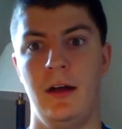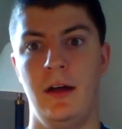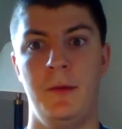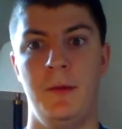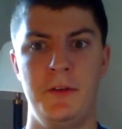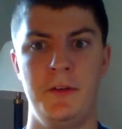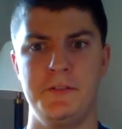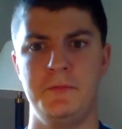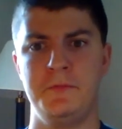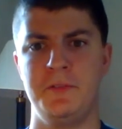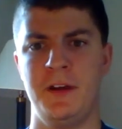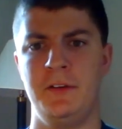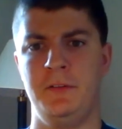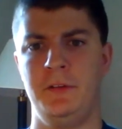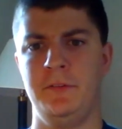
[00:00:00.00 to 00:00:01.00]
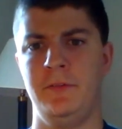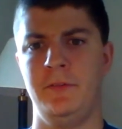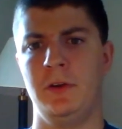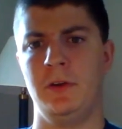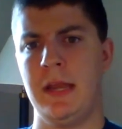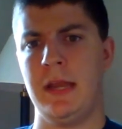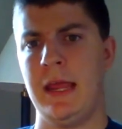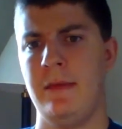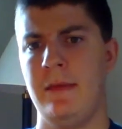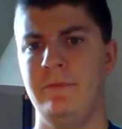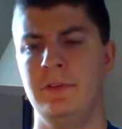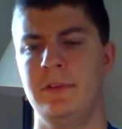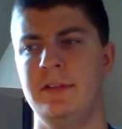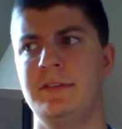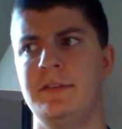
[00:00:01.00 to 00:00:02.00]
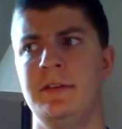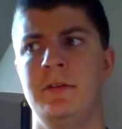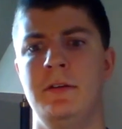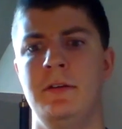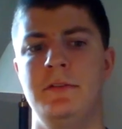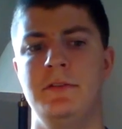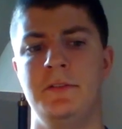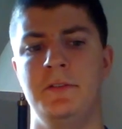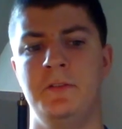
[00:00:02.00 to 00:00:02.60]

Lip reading: I'm also trying to look for a name for this series,